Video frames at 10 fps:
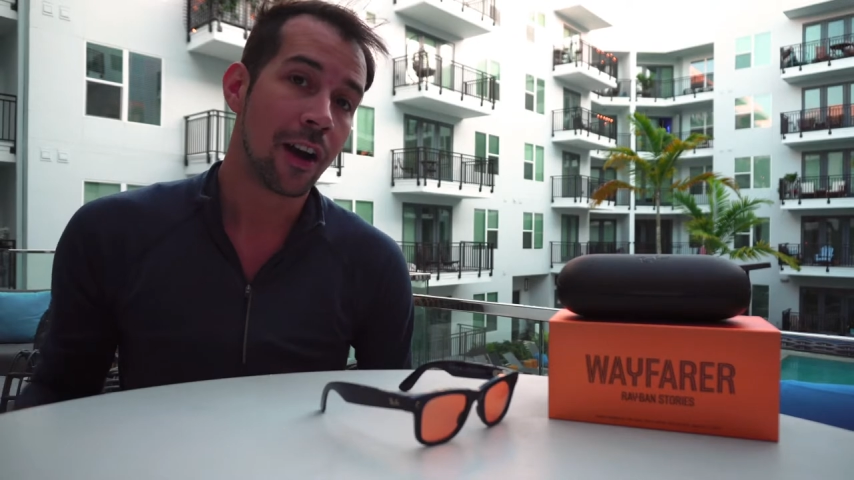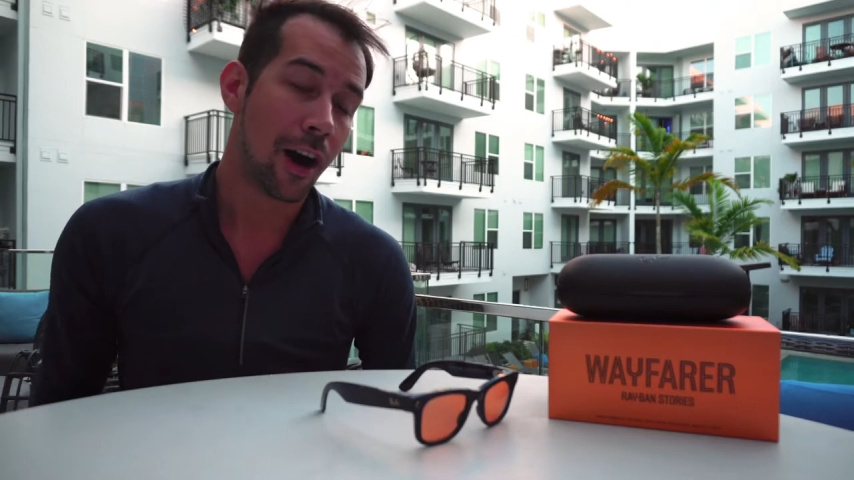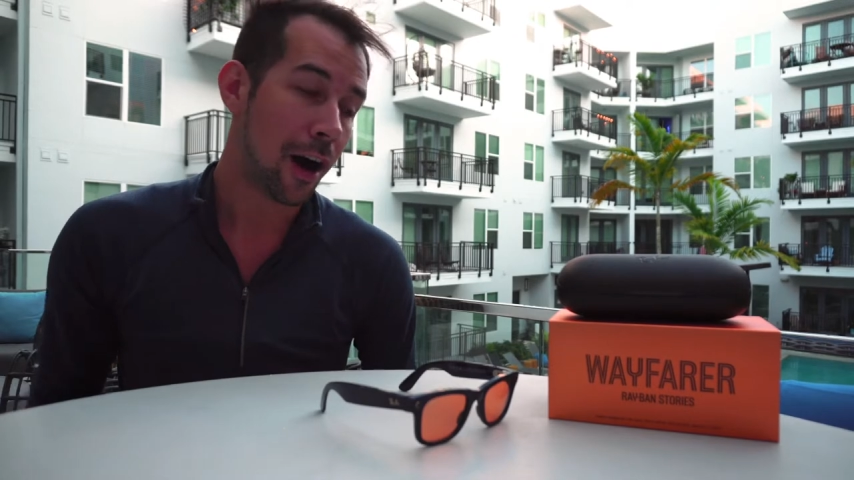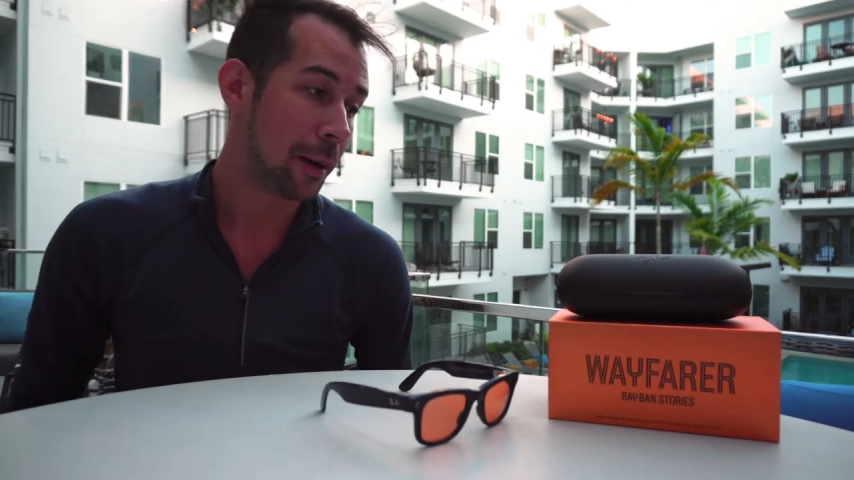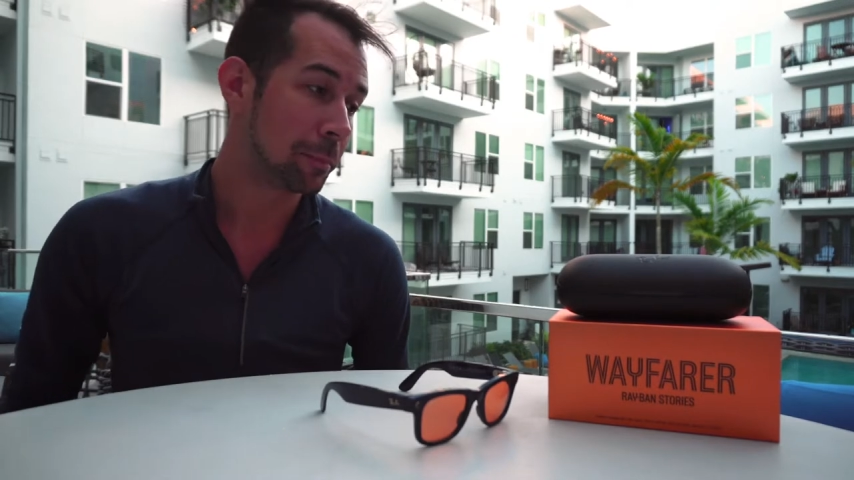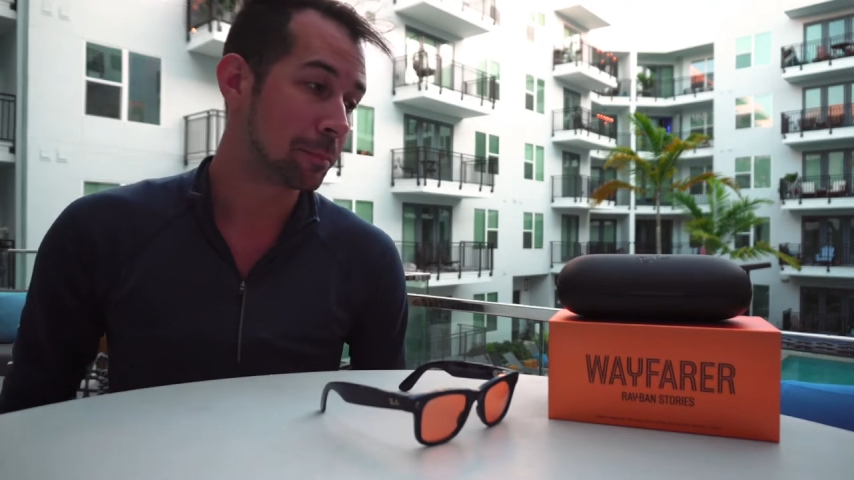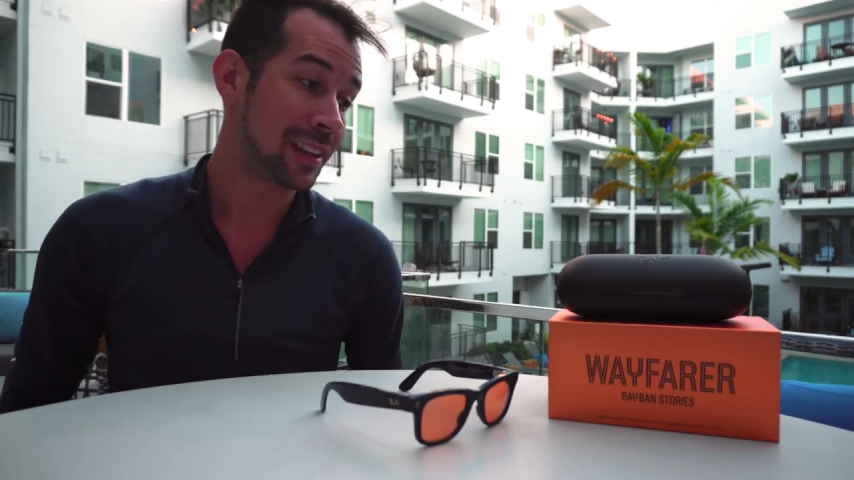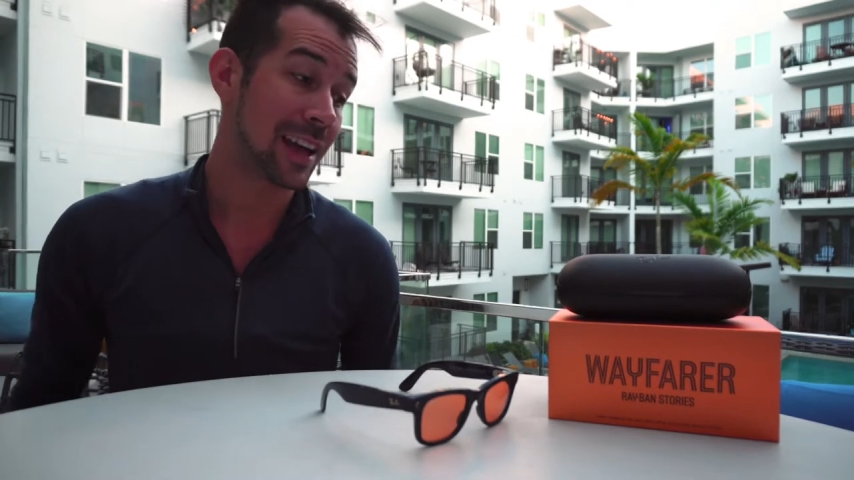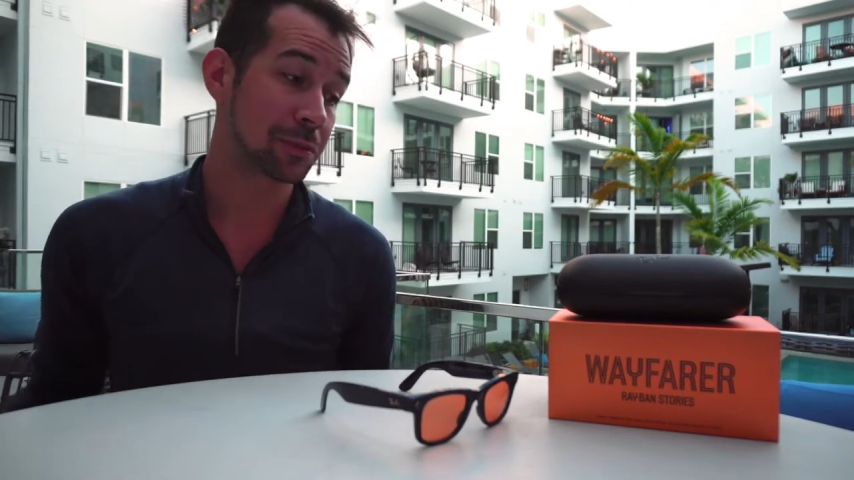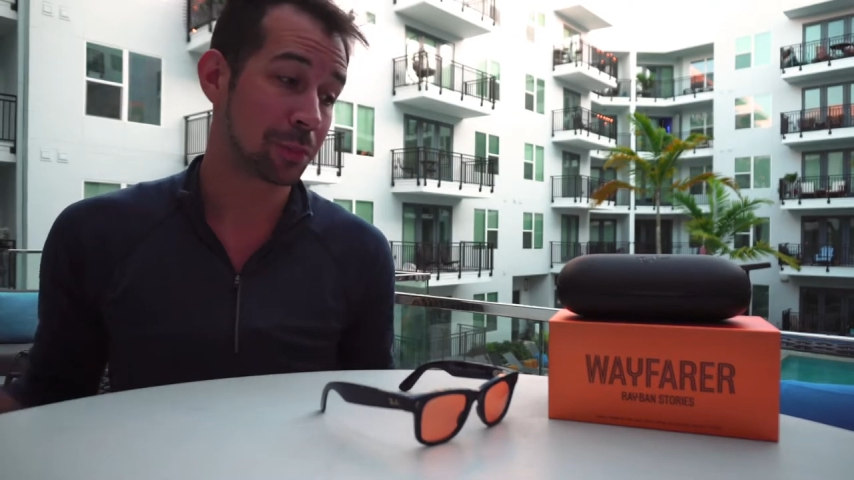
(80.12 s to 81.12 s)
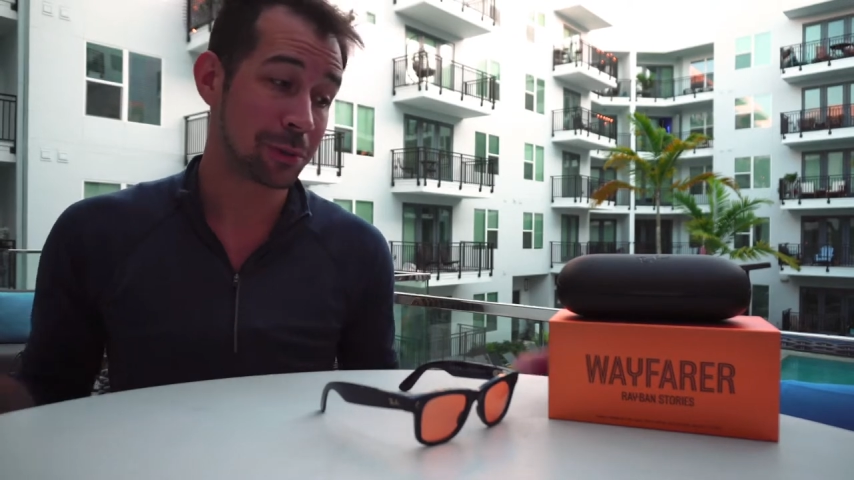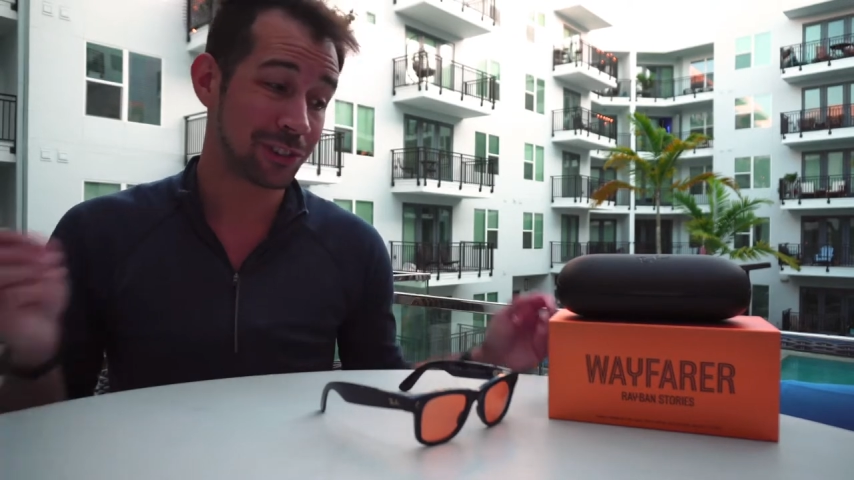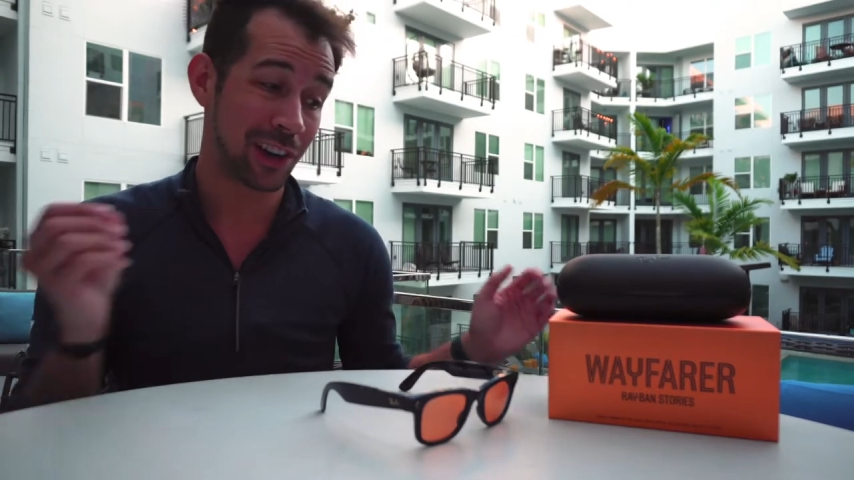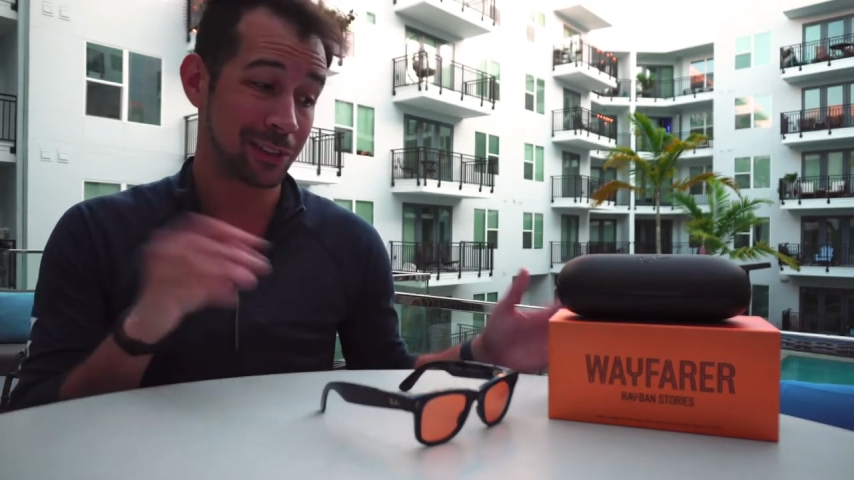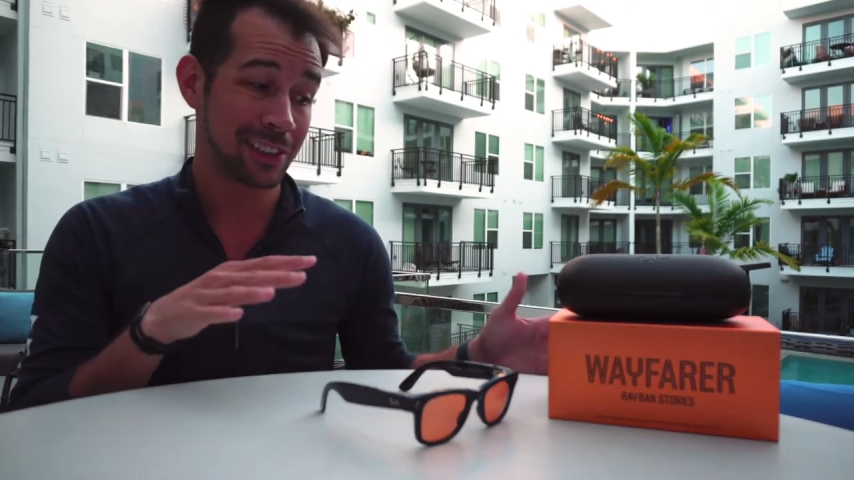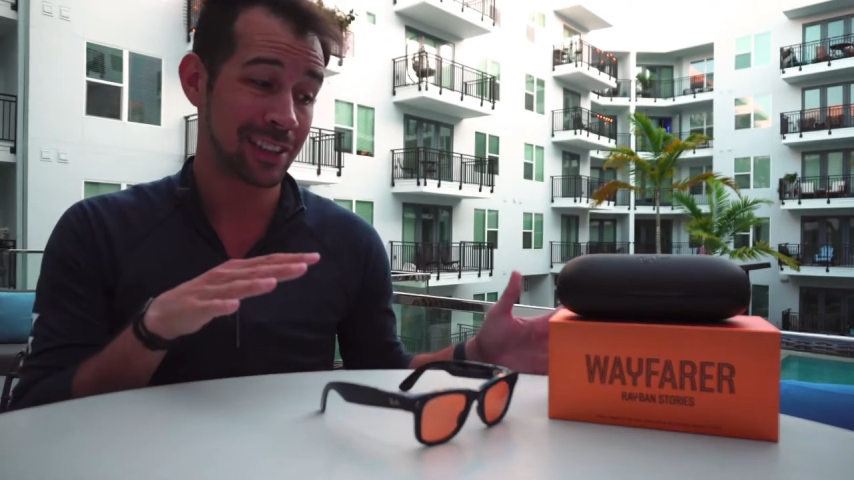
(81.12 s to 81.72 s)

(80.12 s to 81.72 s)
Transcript: Um, but that is pretty much everything